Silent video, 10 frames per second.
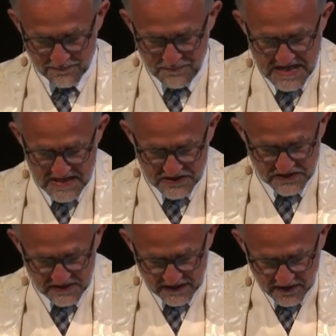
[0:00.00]
the
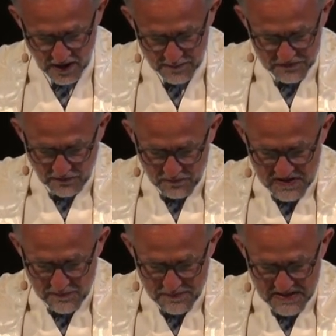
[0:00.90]
beast that comes
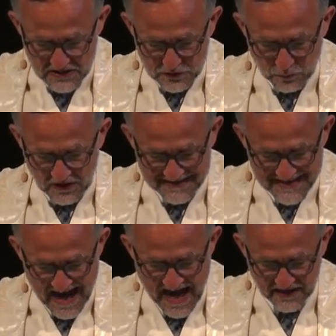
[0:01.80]
from the abyss will
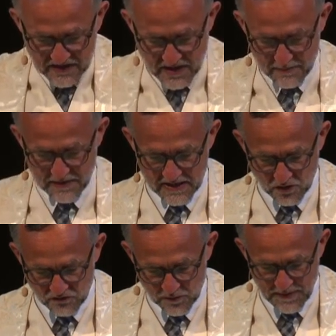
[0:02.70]
attack them
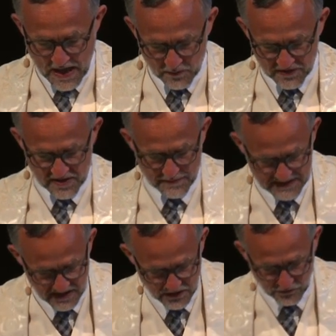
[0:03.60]
and overpower them and